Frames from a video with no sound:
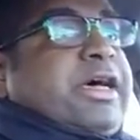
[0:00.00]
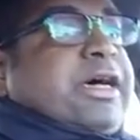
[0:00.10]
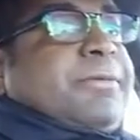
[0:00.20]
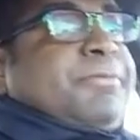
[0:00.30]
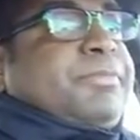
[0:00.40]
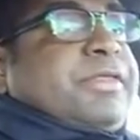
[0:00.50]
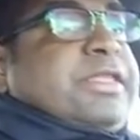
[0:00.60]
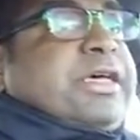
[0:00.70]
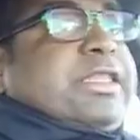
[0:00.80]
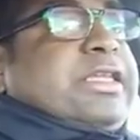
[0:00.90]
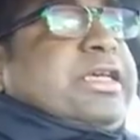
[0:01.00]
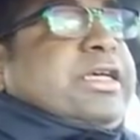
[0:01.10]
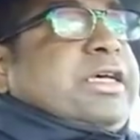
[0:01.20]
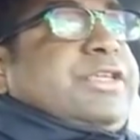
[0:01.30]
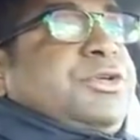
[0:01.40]

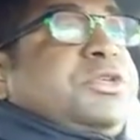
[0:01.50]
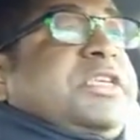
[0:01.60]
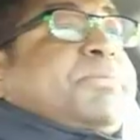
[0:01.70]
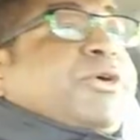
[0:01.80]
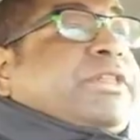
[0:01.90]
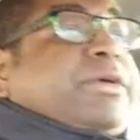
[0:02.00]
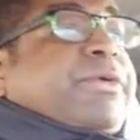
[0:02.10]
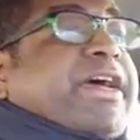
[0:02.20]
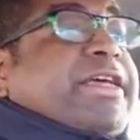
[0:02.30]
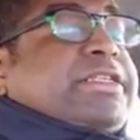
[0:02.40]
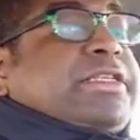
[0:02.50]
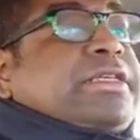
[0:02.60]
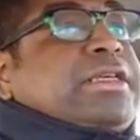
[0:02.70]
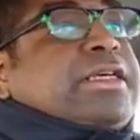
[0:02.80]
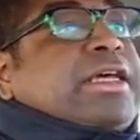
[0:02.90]
the UC Berkeley riots,